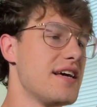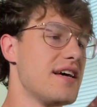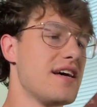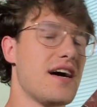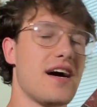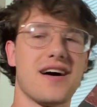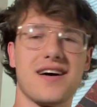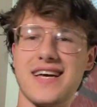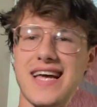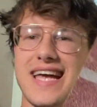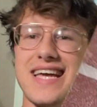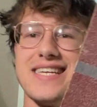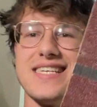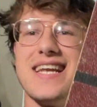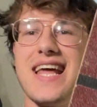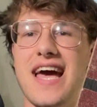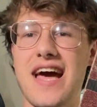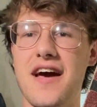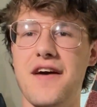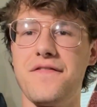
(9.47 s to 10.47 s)

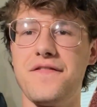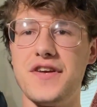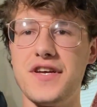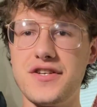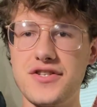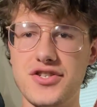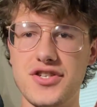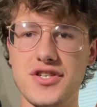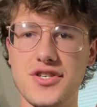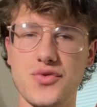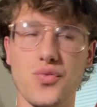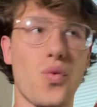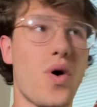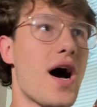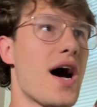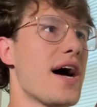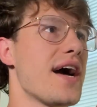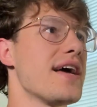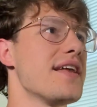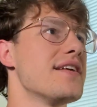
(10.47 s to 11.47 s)
8.5 inches
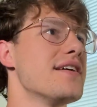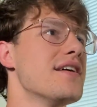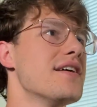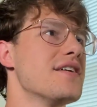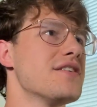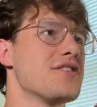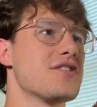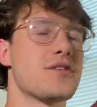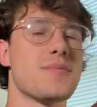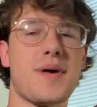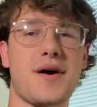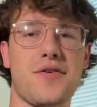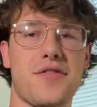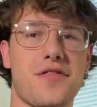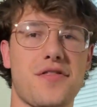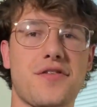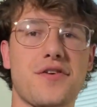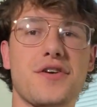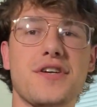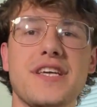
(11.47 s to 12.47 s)
wide, just
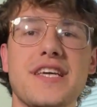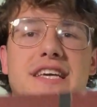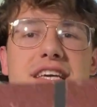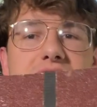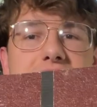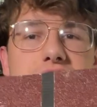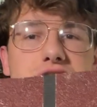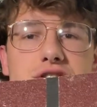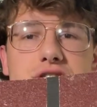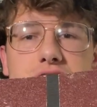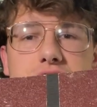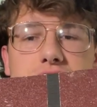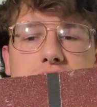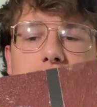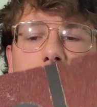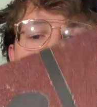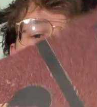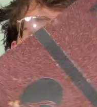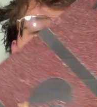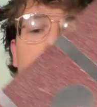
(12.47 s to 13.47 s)
about 30 inches
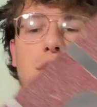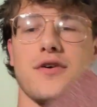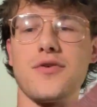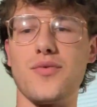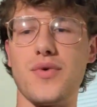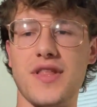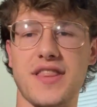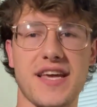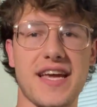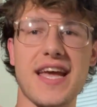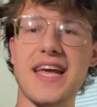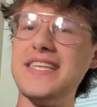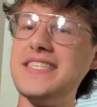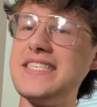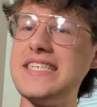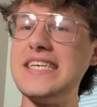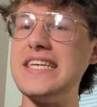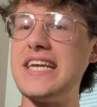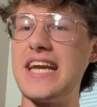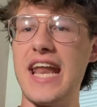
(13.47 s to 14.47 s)
long, with an
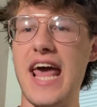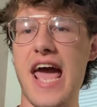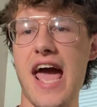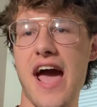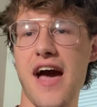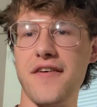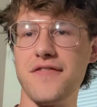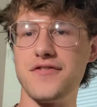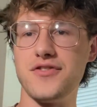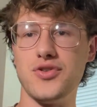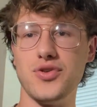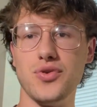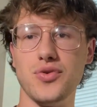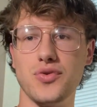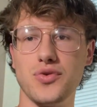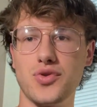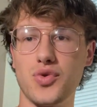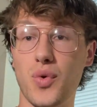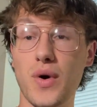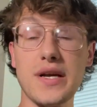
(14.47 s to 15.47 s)
18.5
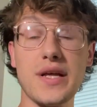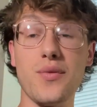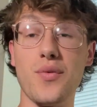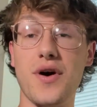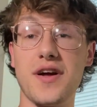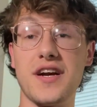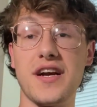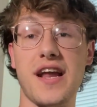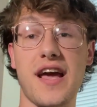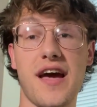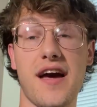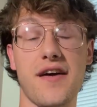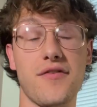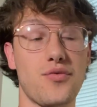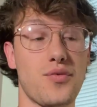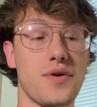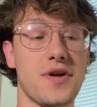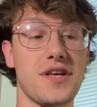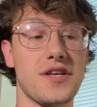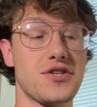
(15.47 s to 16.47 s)
to
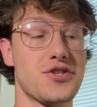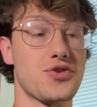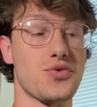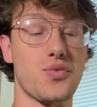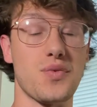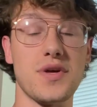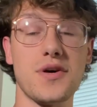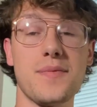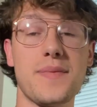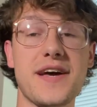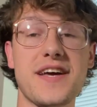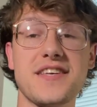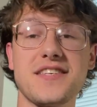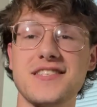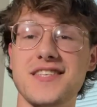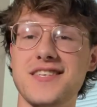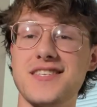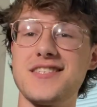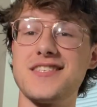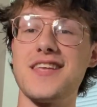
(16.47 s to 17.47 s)
21.5 inch
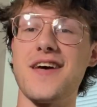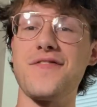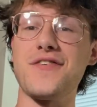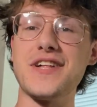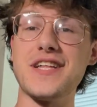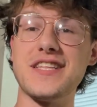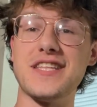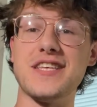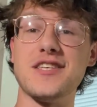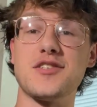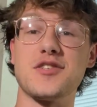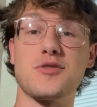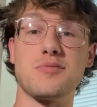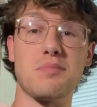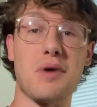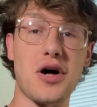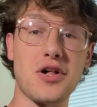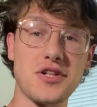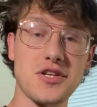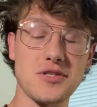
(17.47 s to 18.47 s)
wheelbase. This is definitely the
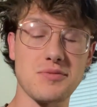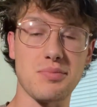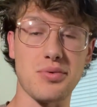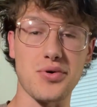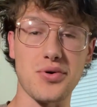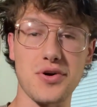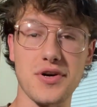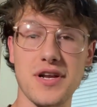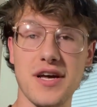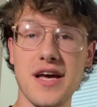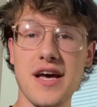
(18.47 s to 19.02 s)
smallest board